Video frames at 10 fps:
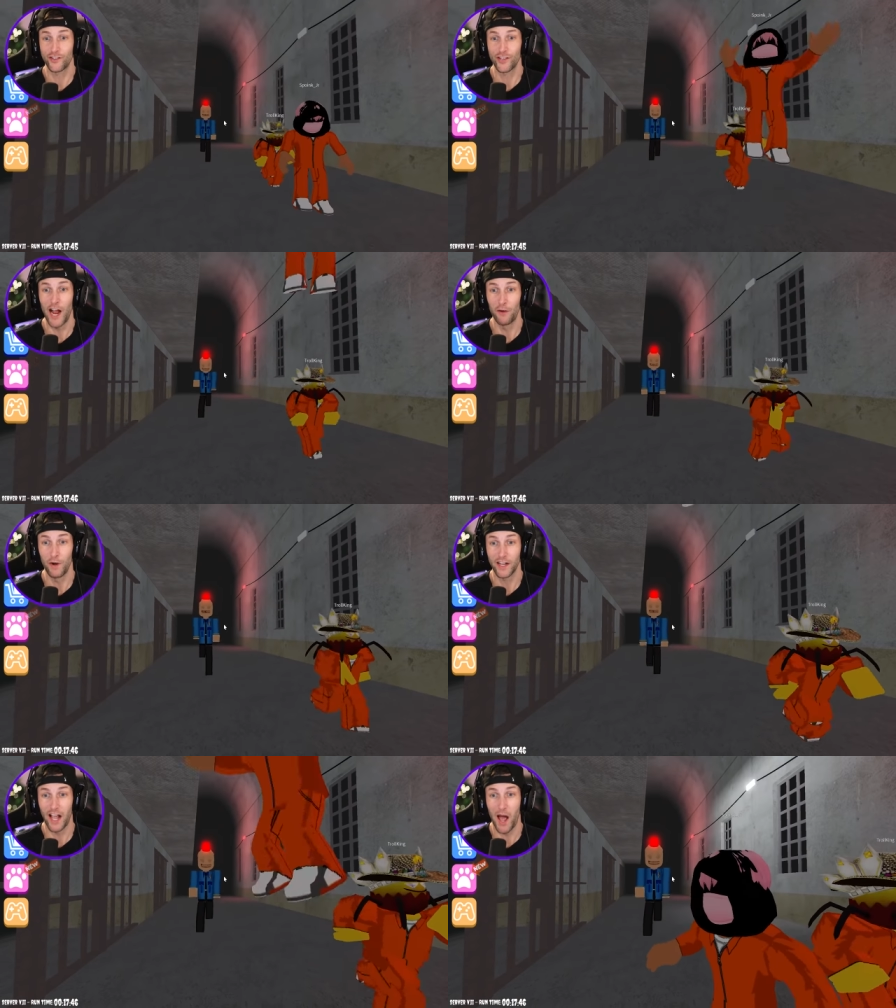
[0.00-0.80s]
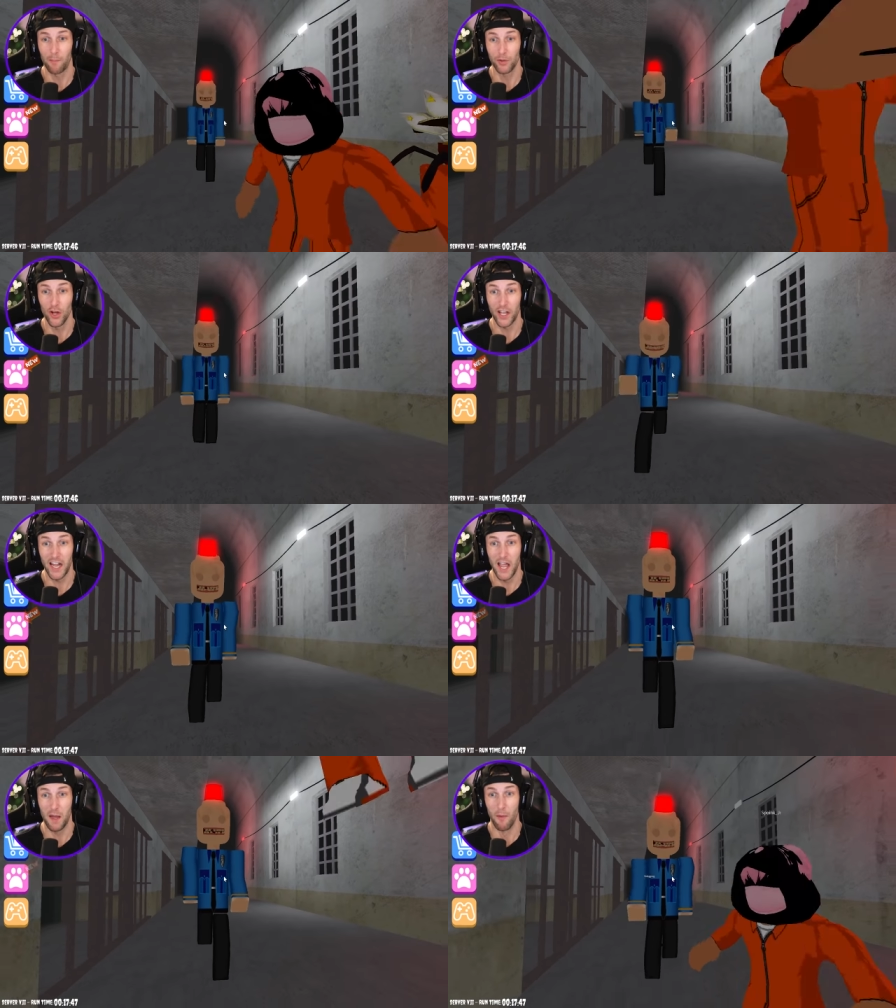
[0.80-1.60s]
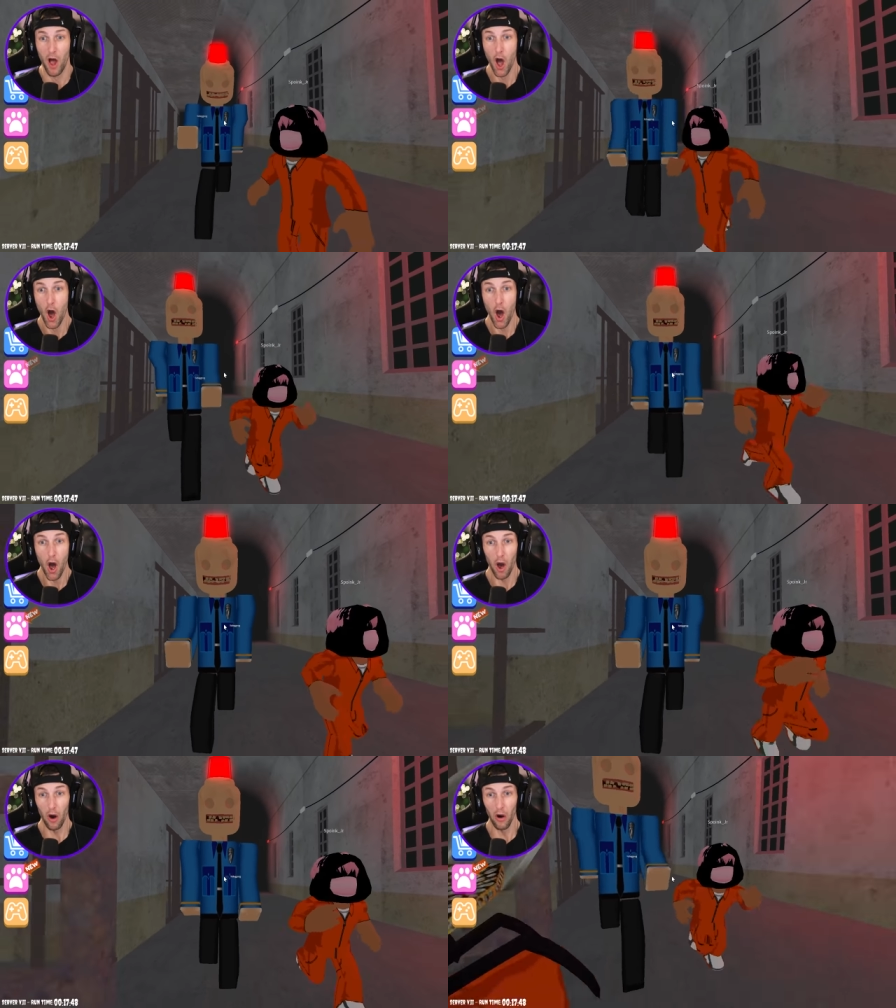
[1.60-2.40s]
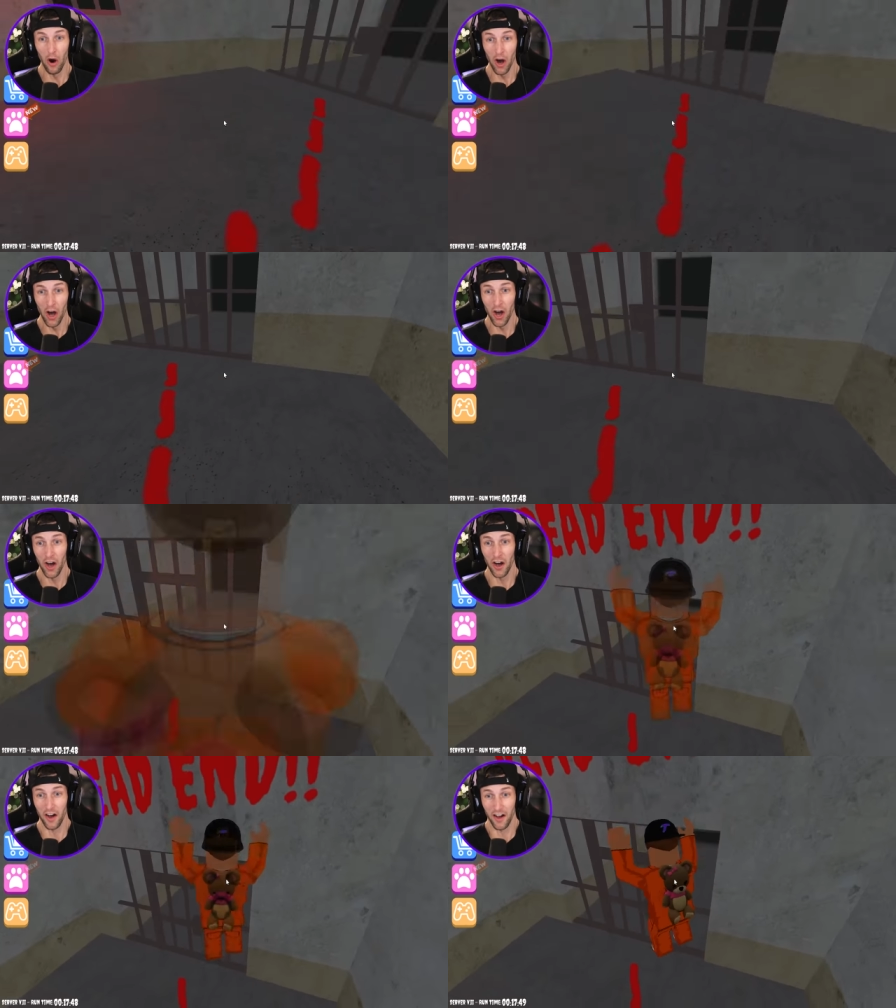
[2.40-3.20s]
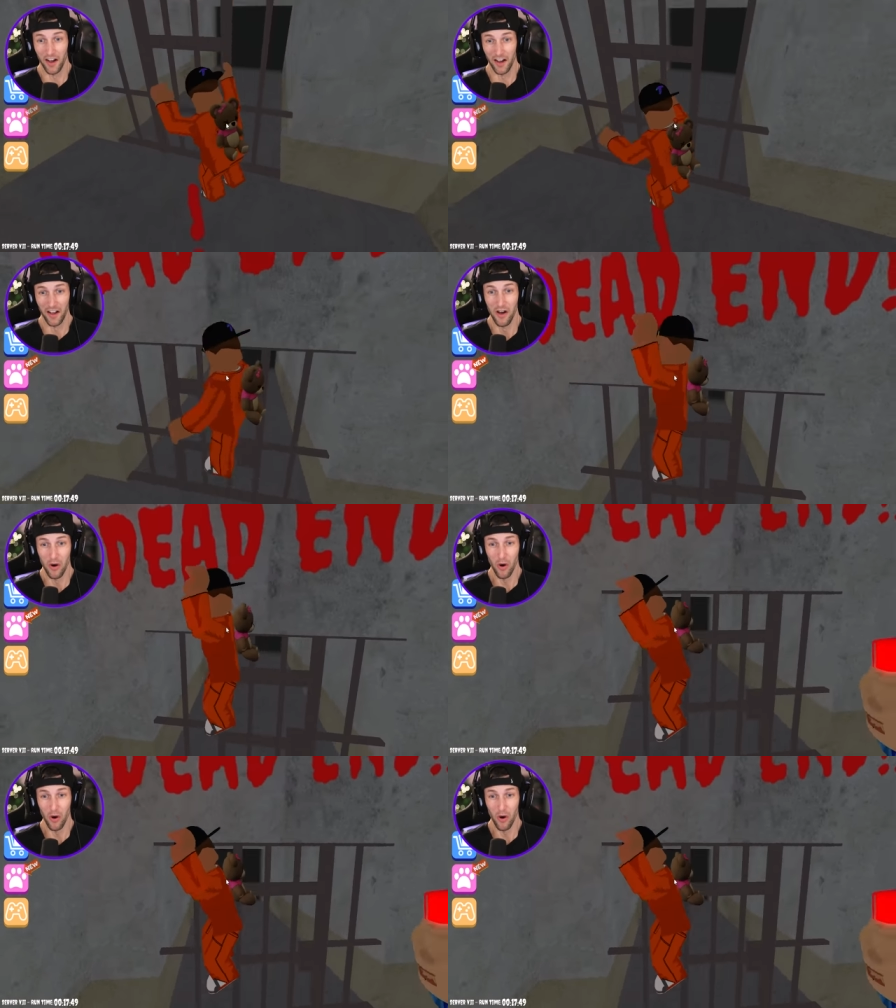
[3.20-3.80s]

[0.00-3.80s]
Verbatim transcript: it's Siren Cop! Look at him! Oh!